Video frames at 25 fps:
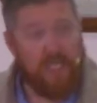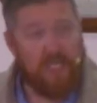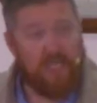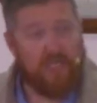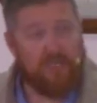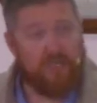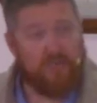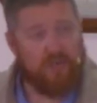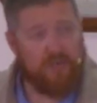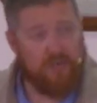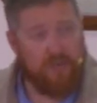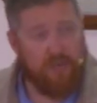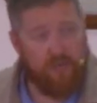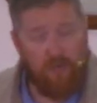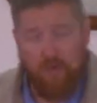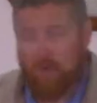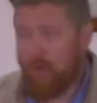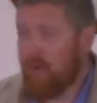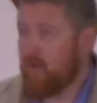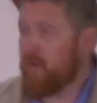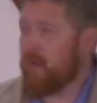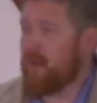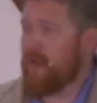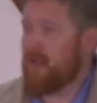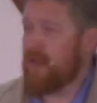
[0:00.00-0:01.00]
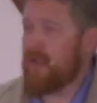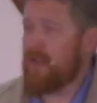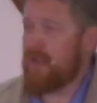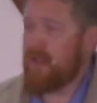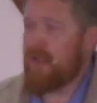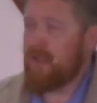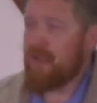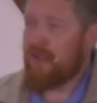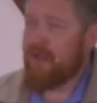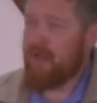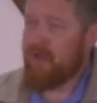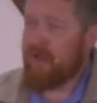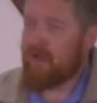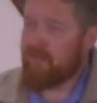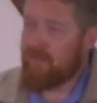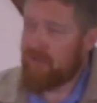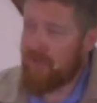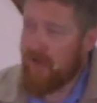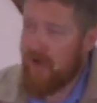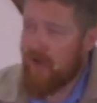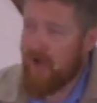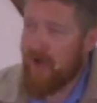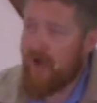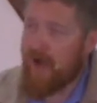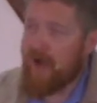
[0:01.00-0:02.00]
to the glory of
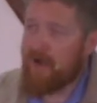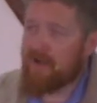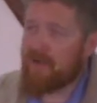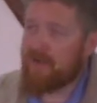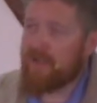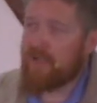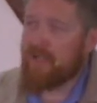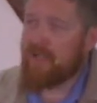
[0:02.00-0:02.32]
God